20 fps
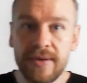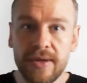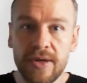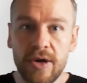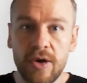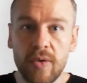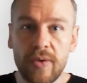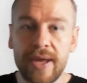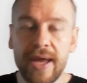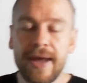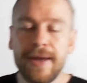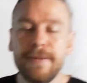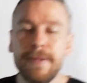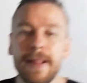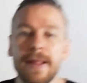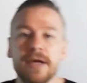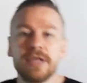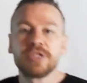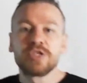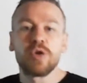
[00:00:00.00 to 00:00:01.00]
Okay,
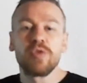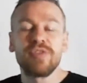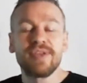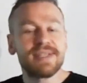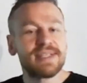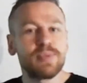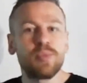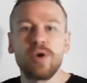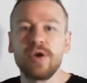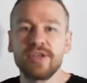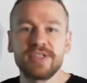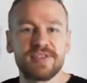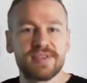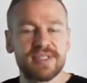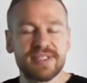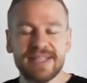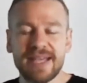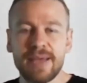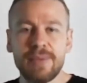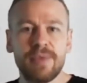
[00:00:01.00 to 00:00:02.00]
so this works the
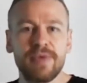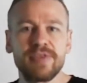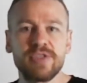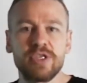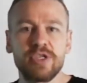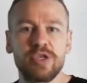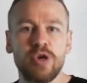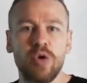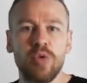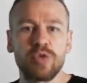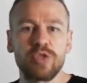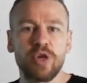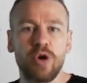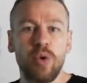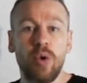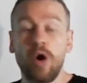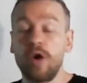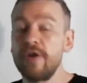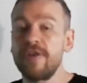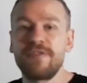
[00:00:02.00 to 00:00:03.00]
same as a dojo
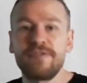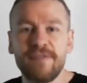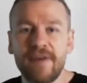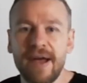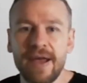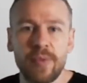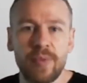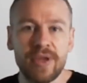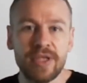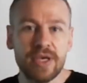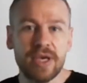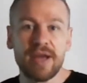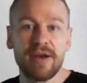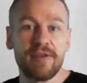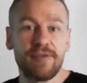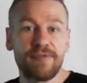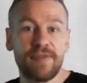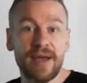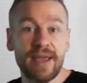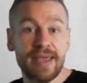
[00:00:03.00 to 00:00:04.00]
or a fight. When you get in a
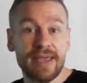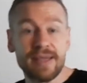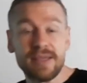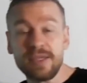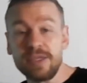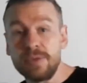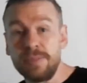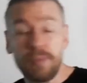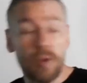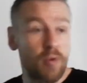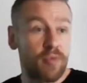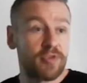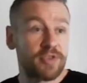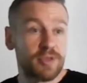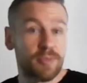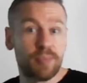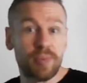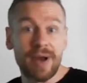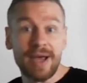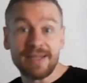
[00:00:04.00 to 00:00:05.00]
fight, you're both
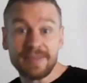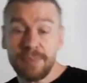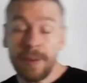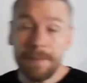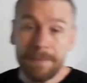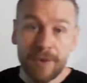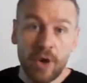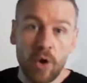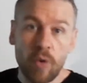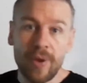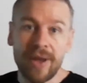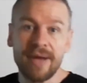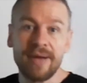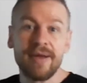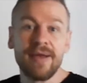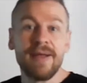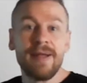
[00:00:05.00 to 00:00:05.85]
surprised, bump, go in.